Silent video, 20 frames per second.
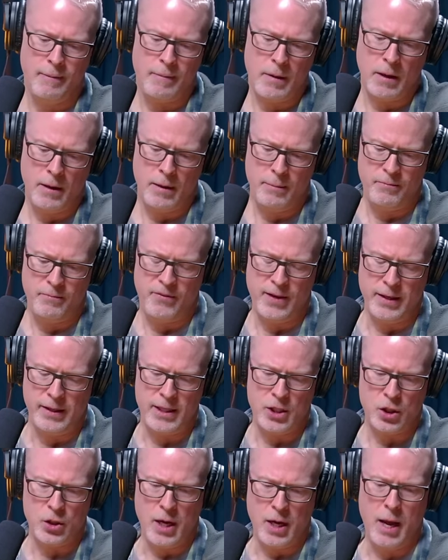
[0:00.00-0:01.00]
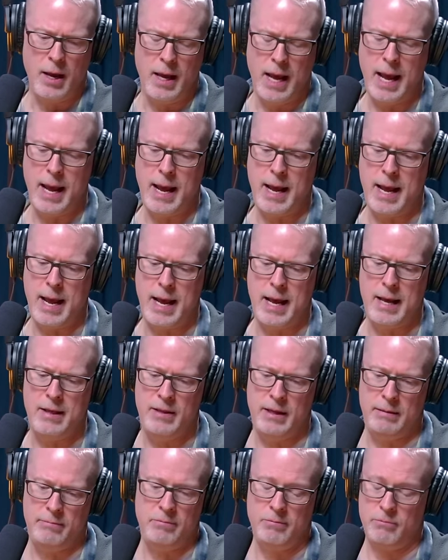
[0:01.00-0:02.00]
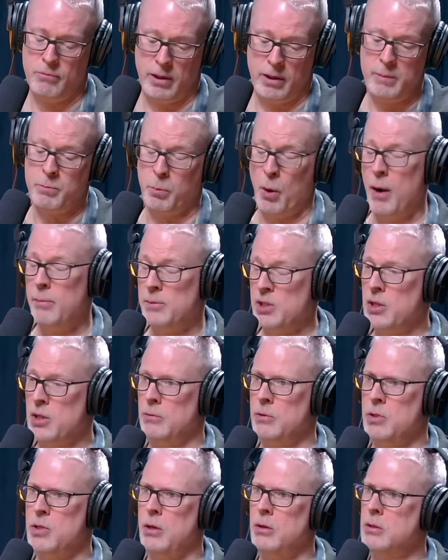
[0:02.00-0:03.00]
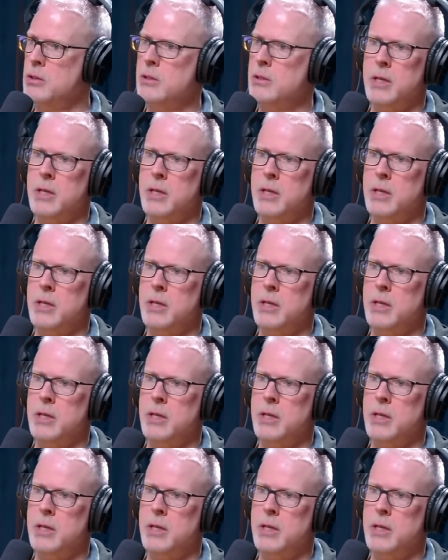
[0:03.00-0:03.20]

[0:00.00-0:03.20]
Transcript: Foundation. That really promising results.